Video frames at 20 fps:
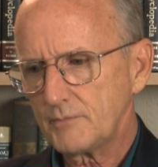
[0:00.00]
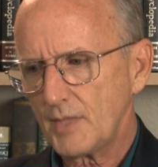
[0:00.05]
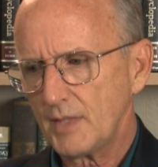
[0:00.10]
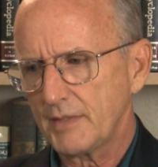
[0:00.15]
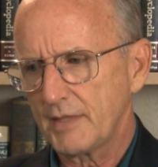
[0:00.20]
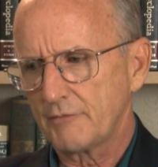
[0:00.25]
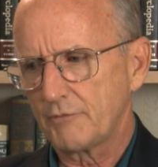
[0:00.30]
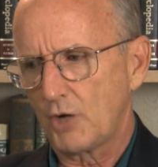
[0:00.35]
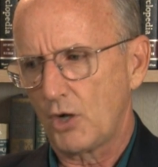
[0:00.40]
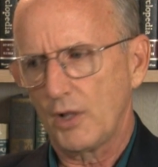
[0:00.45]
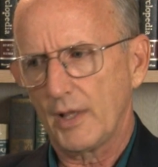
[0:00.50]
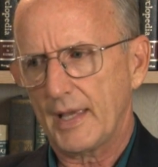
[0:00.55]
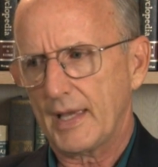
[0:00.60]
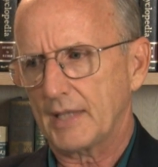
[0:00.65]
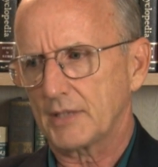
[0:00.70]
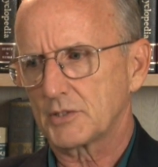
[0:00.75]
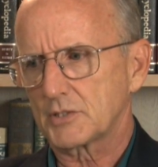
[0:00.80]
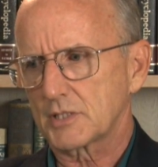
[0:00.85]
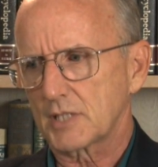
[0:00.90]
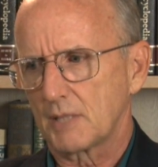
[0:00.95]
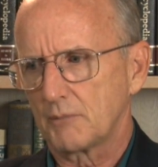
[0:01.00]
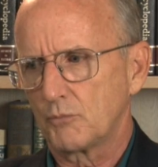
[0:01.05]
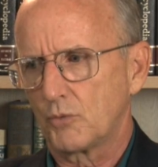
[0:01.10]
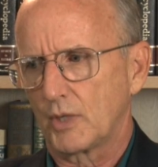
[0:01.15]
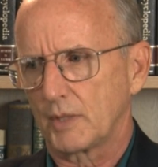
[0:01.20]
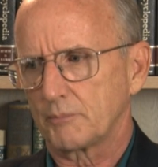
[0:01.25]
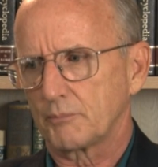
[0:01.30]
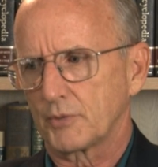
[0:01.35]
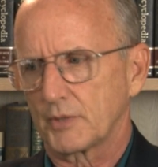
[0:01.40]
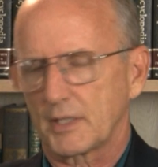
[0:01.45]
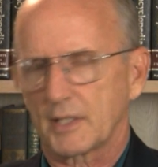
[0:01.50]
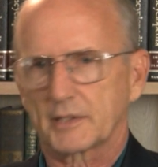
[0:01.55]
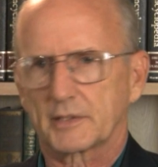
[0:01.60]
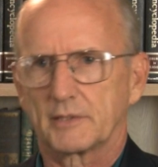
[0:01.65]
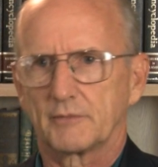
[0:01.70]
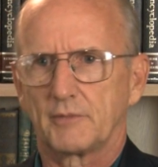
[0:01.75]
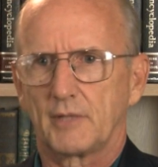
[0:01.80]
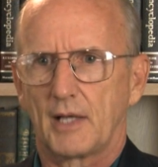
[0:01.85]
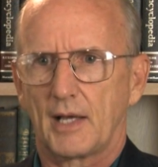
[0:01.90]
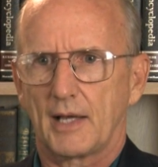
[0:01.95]
They've all had somewhat
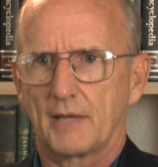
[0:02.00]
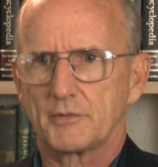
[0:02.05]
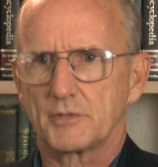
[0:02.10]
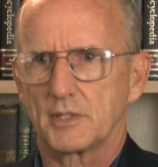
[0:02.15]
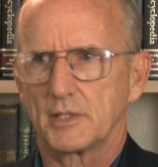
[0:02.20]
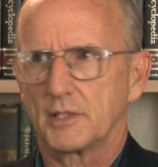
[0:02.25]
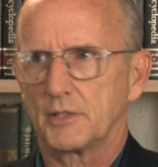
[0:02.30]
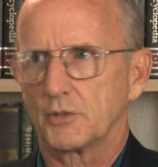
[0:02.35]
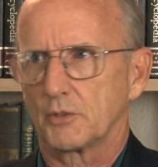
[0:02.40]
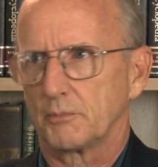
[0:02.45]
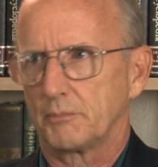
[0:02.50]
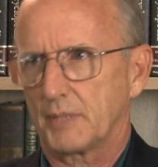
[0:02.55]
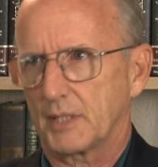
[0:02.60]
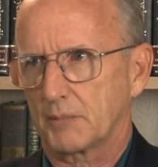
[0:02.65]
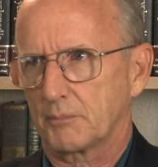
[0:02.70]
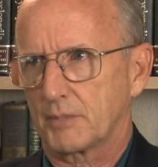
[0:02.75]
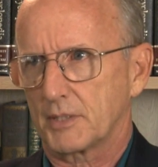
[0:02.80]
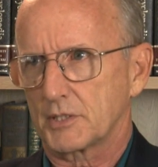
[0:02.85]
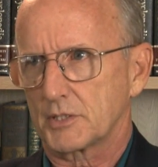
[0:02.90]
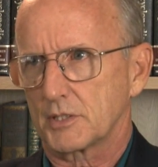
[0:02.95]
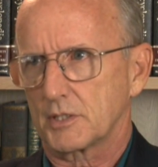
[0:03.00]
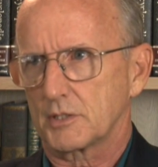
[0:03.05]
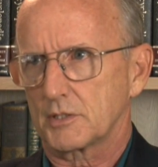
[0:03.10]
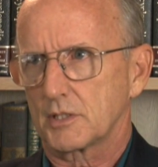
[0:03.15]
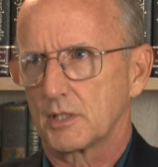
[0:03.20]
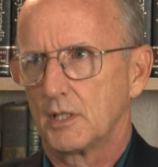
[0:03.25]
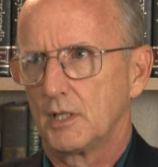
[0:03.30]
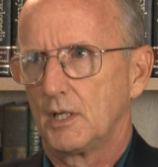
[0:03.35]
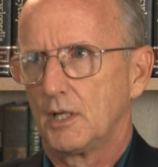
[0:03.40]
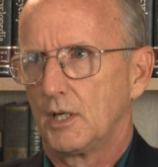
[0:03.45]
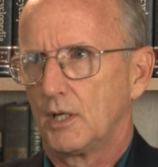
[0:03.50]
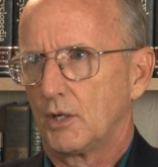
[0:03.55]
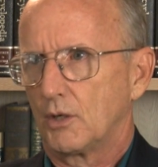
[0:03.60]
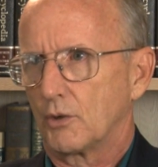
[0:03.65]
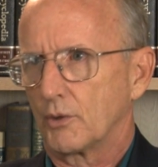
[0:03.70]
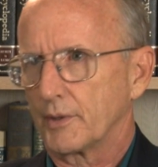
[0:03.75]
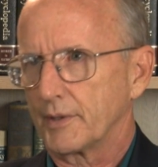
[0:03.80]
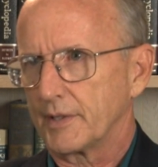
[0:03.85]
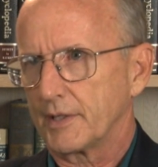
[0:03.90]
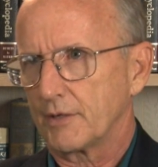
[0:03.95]
productive lives in either big business
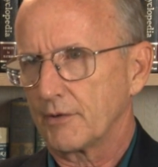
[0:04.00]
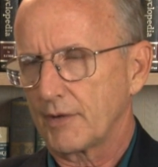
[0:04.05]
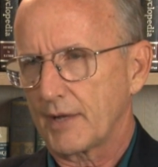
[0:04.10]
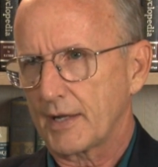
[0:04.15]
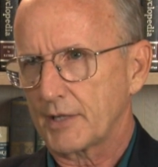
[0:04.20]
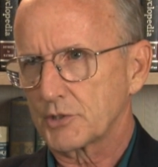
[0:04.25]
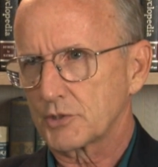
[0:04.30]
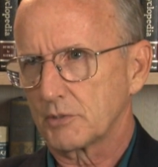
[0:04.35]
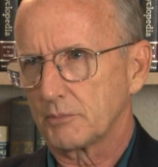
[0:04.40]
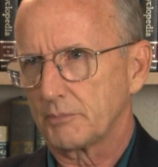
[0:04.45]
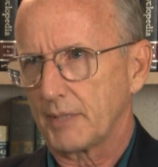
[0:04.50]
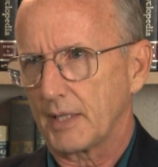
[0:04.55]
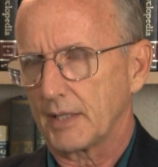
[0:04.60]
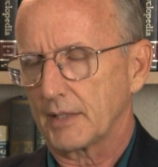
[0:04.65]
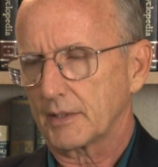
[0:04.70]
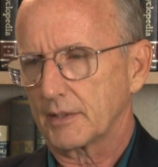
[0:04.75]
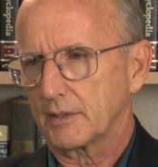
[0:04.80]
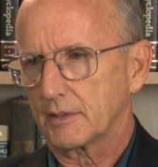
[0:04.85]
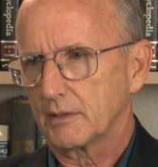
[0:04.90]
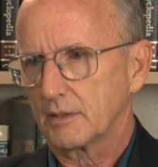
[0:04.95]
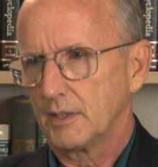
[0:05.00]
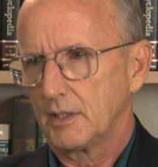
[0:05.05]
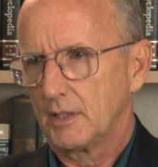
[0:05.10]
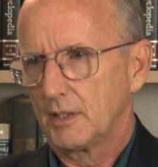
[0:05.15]
or in international banking.